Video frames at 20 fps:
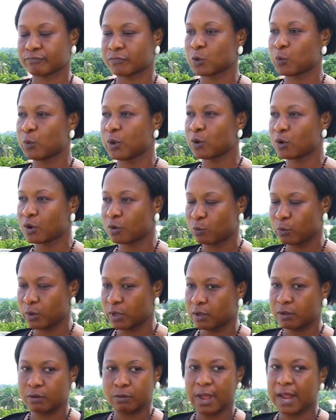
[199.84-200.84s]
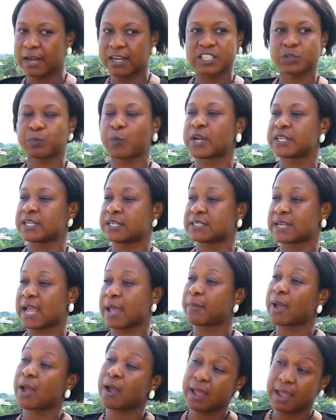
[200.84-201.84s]
we at this point in
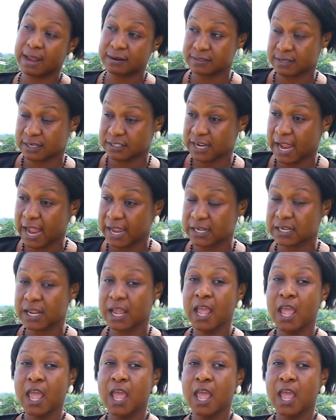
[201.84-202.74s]
time, our hands are tied.